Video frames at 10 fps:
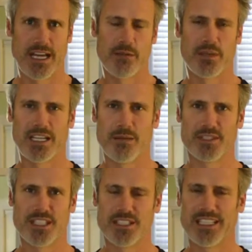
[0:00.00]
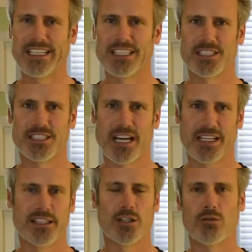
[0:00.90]
and it becomes easy to get
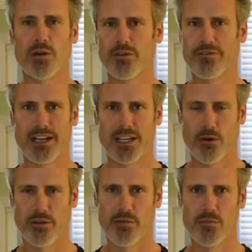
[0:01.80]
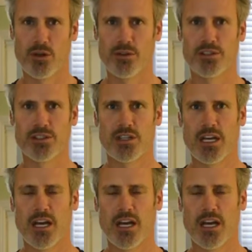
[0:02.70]
stuck in the grip of unhealthy moods.